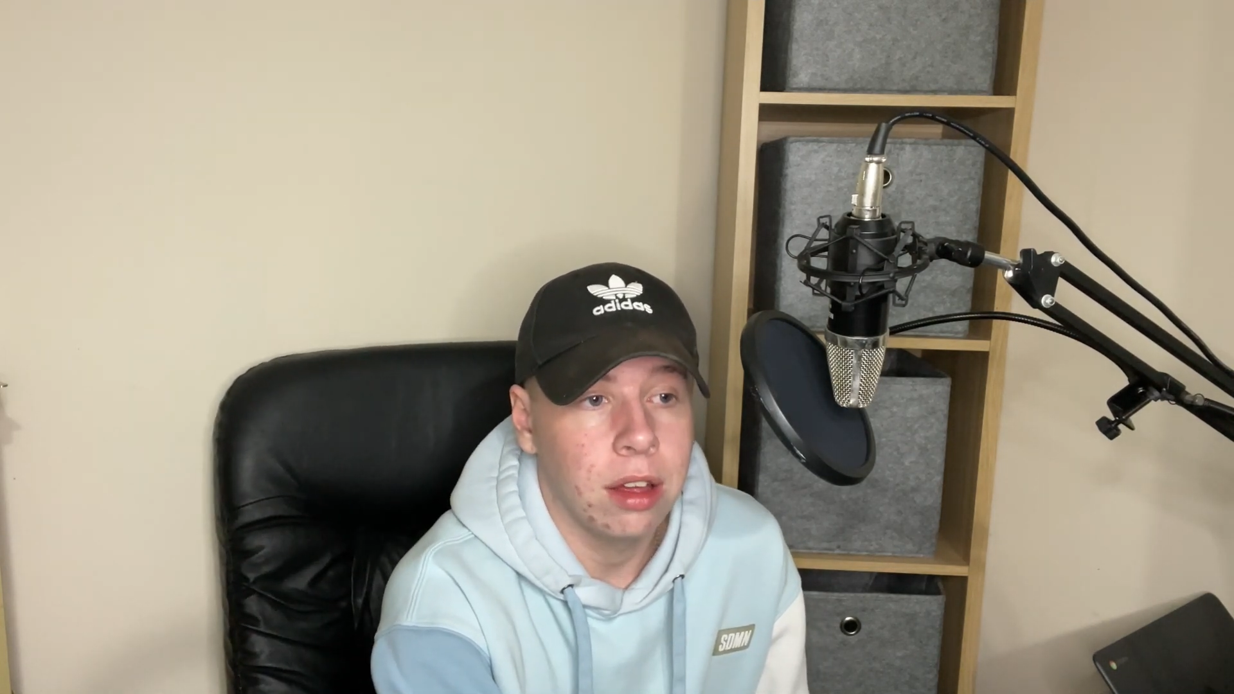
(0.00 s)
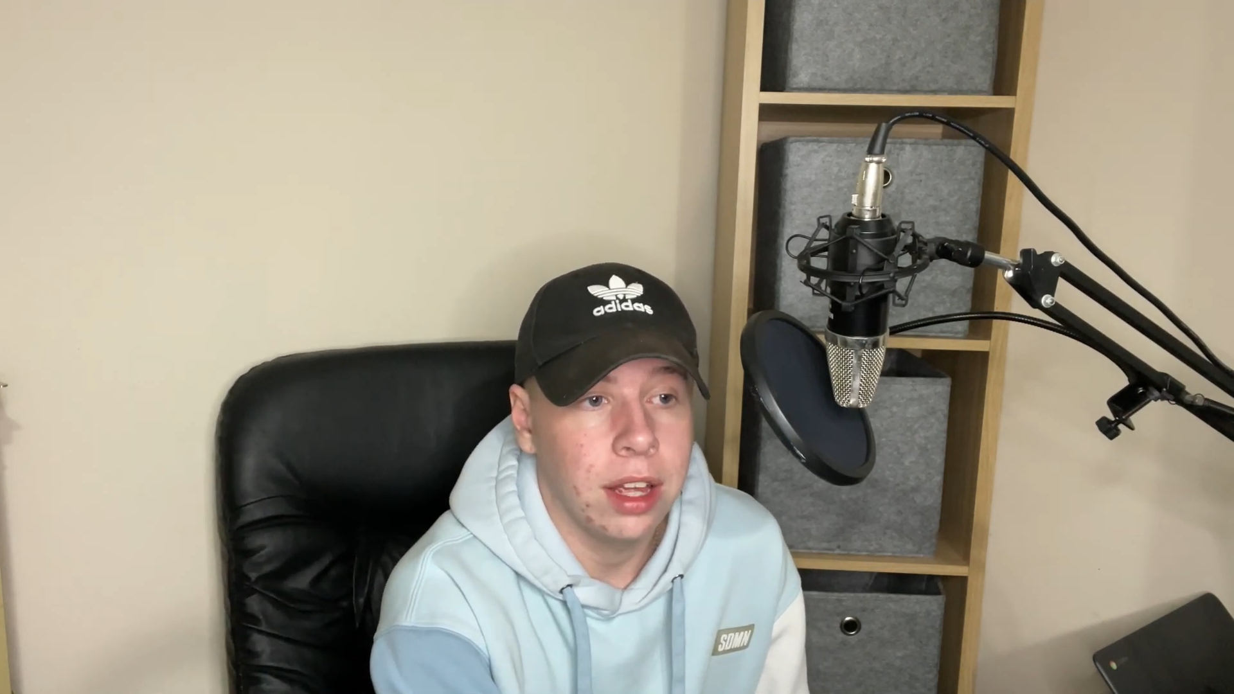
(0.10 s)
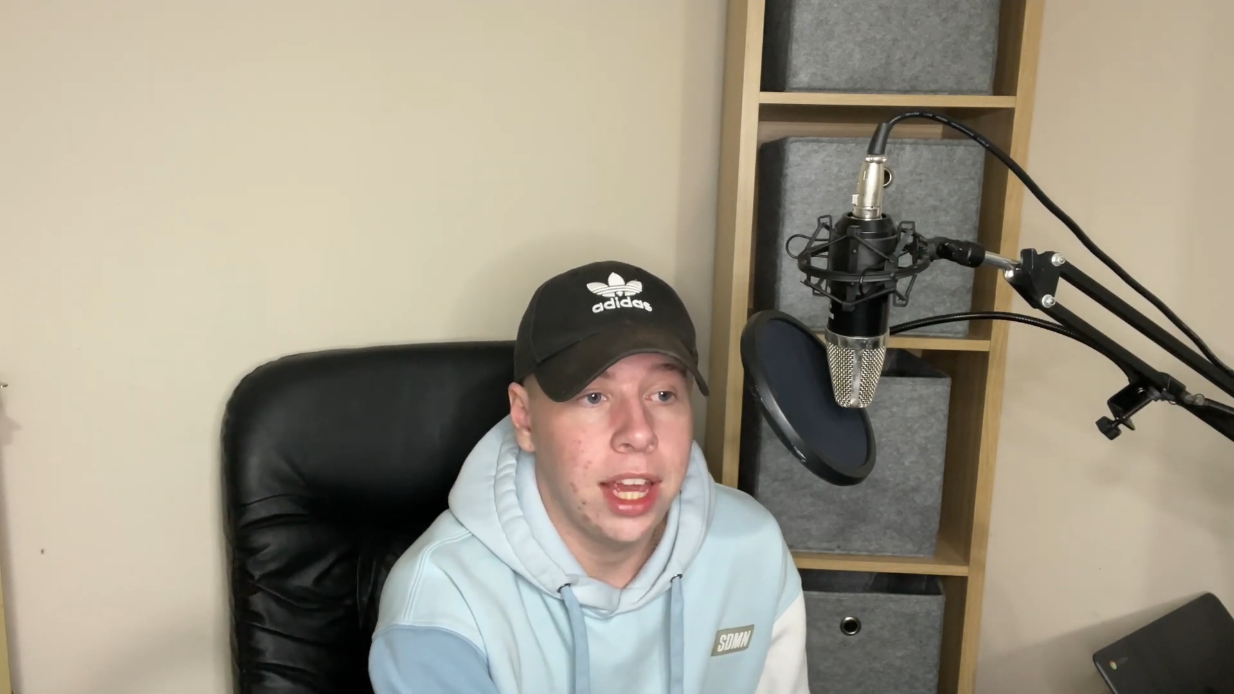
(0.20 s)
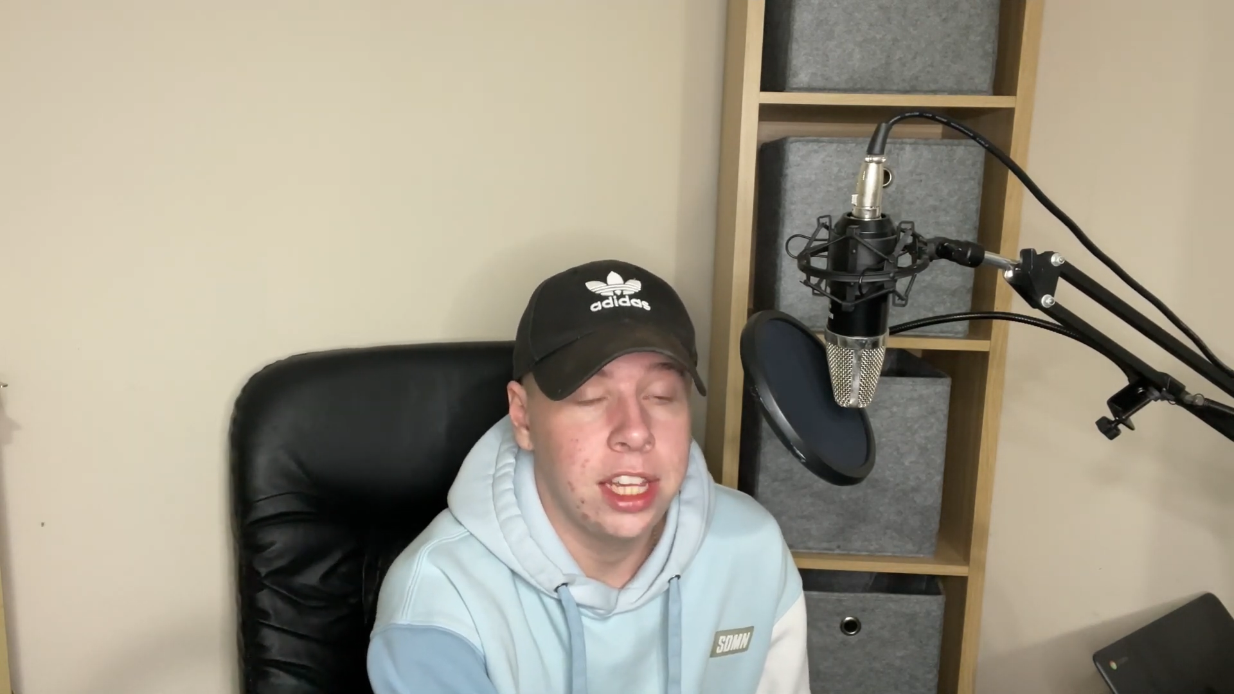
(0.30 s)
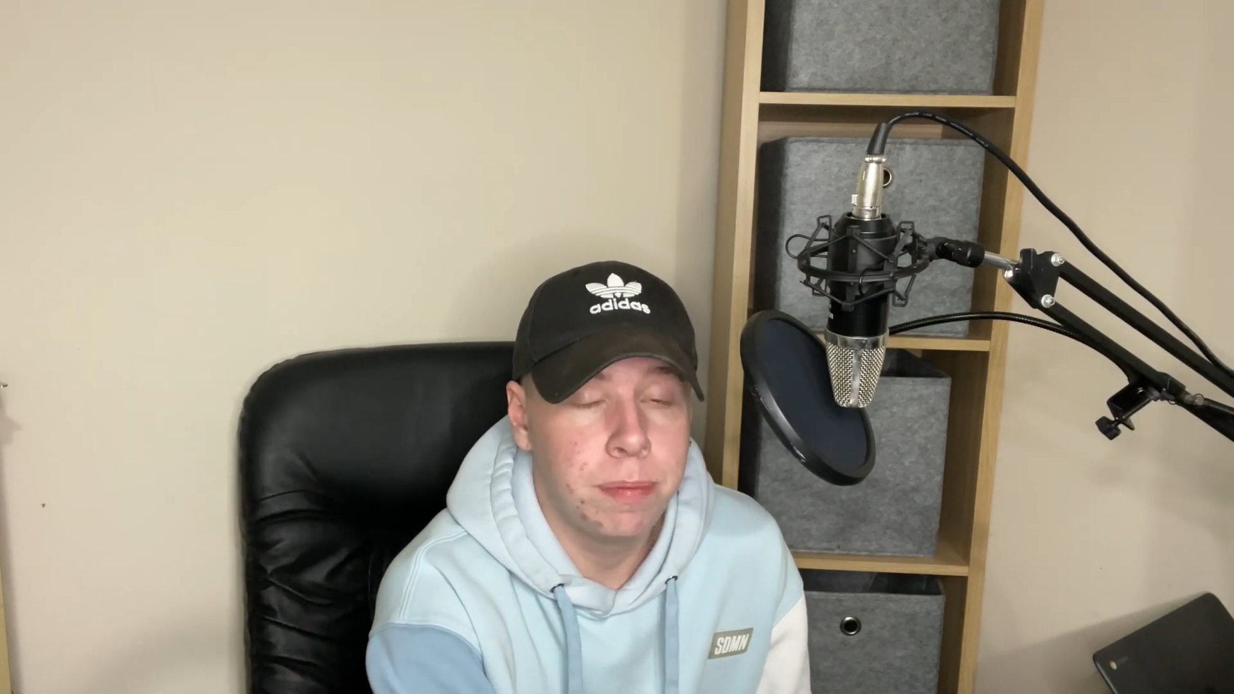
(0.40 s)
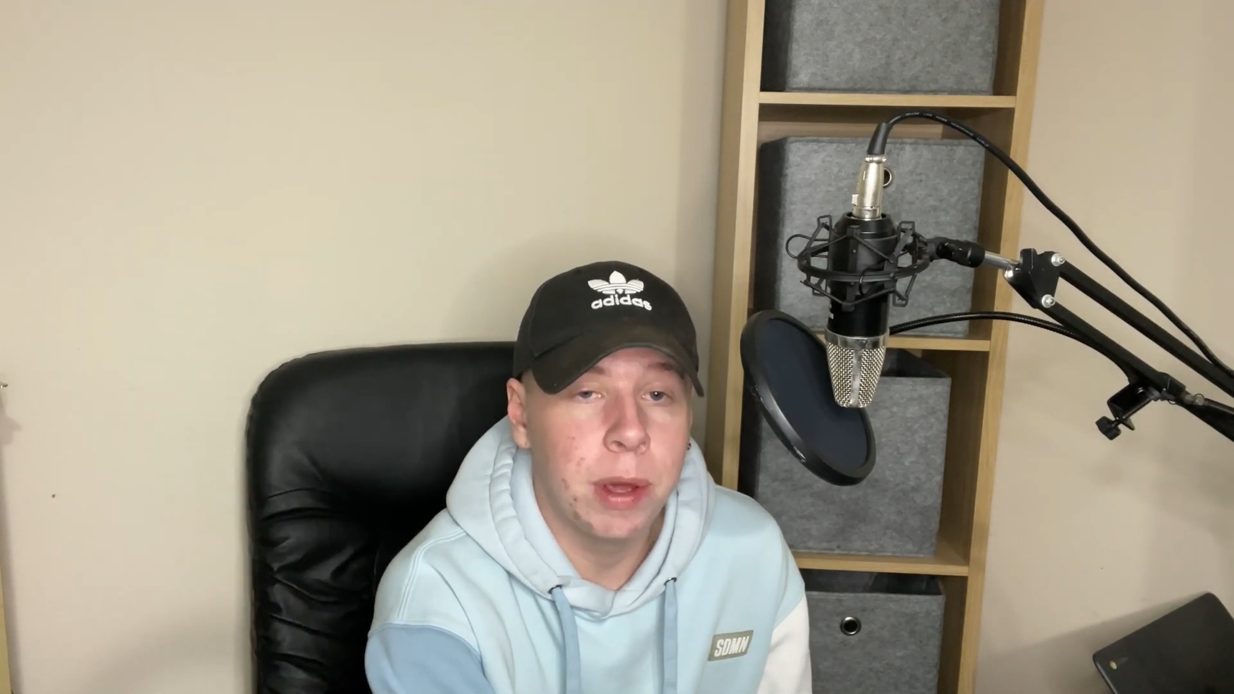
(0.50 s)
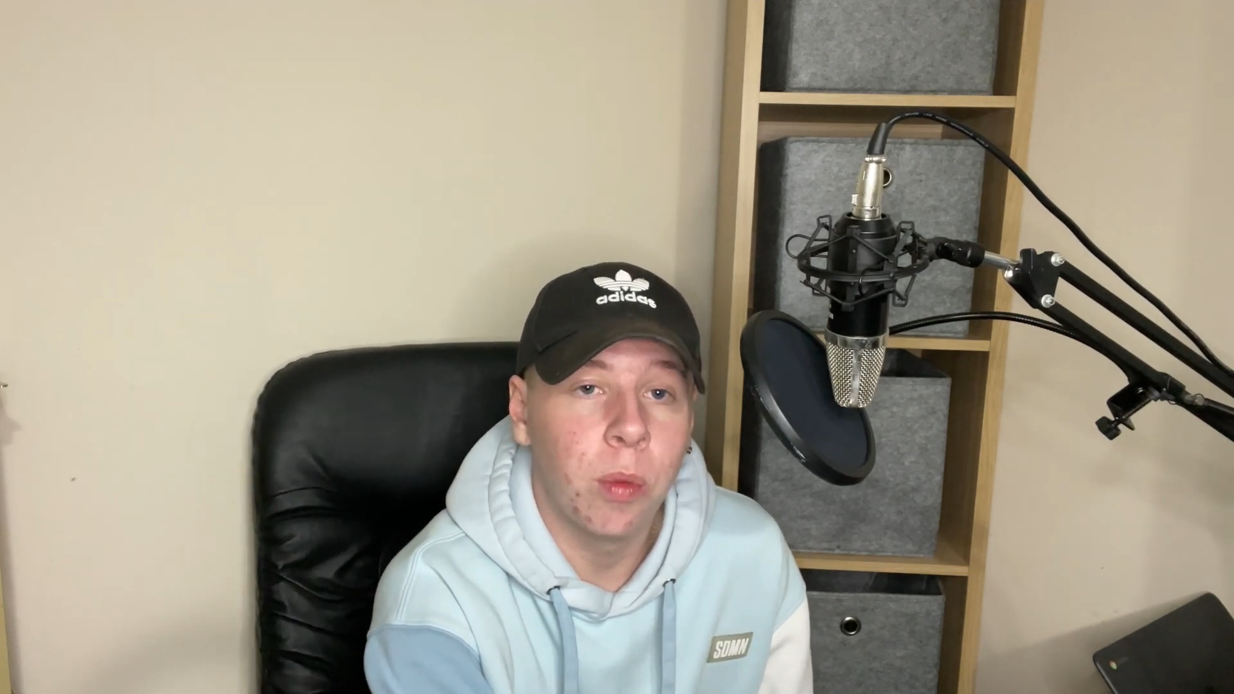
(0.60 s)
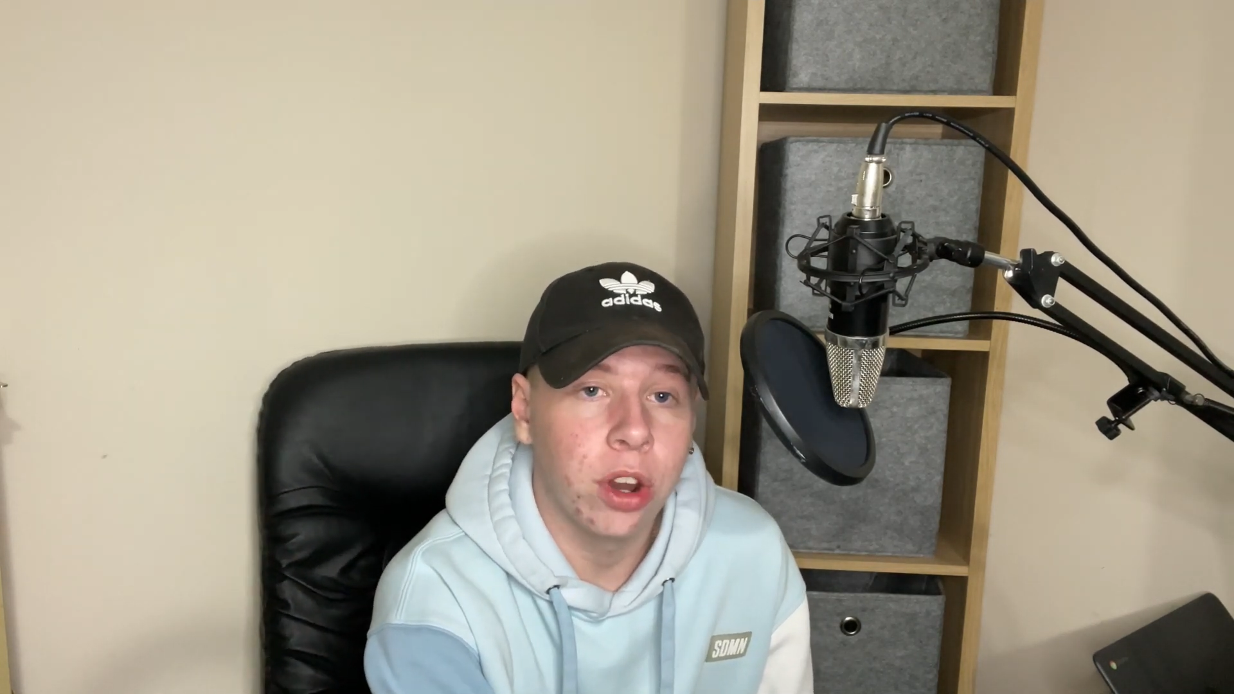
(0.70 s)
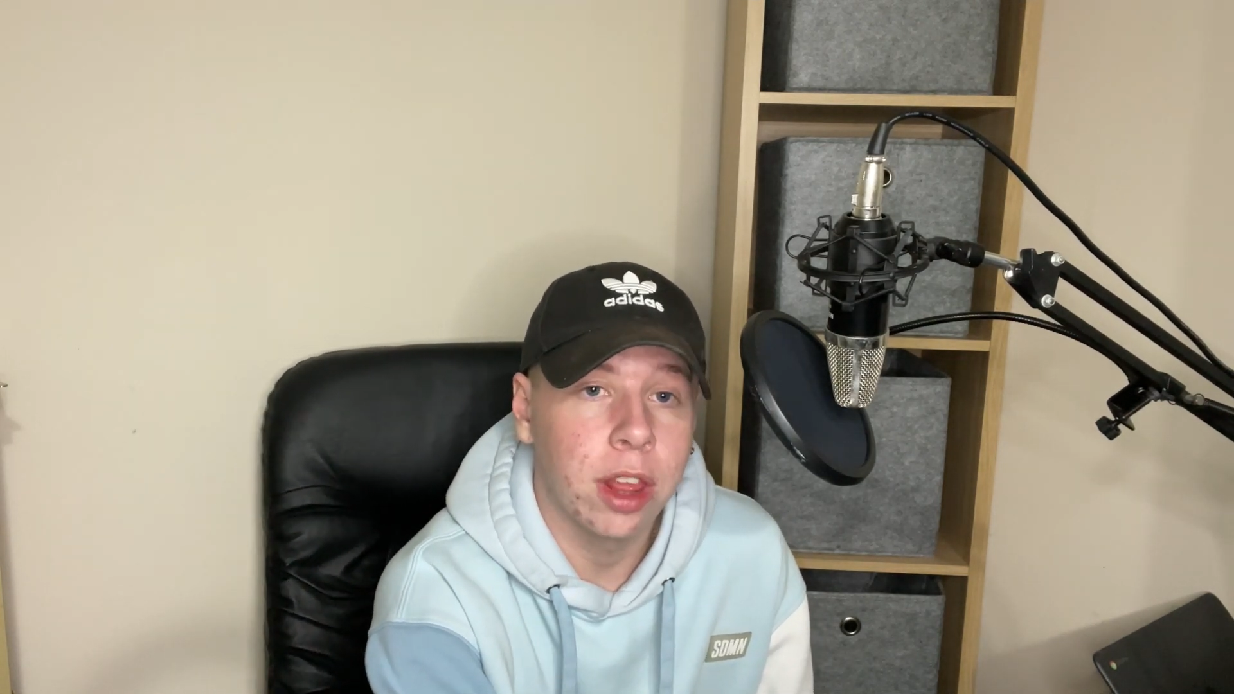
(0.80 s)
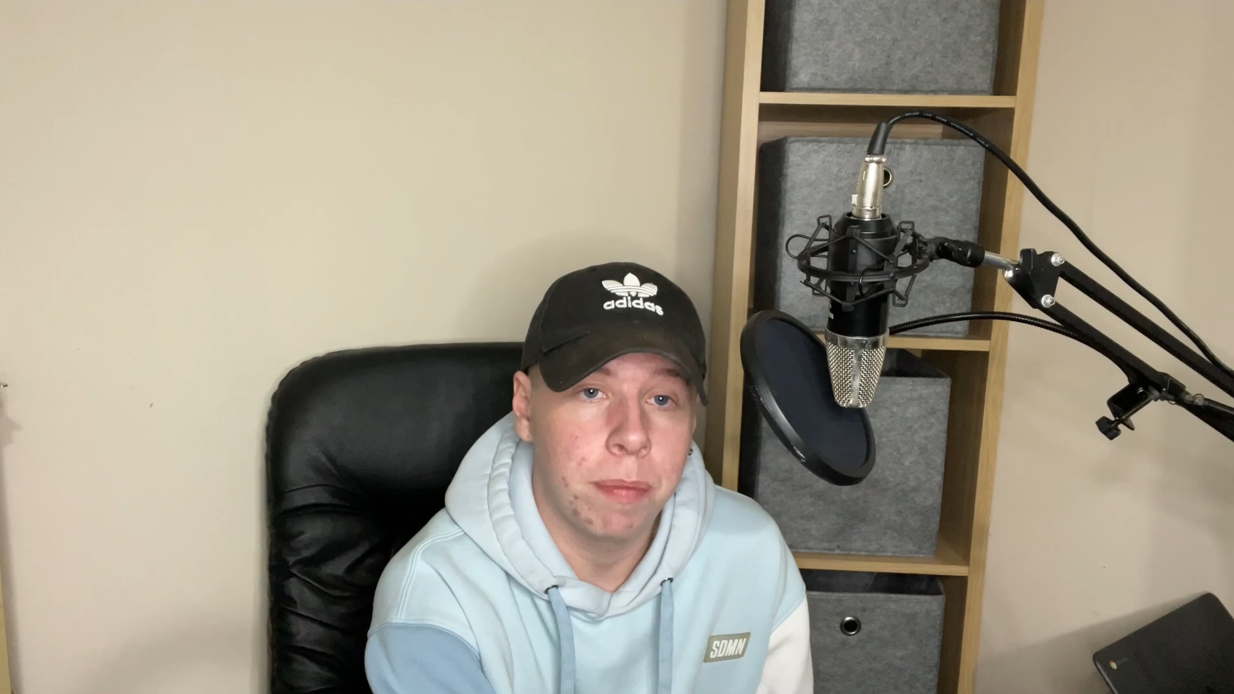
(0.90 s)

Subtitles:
He's been one of the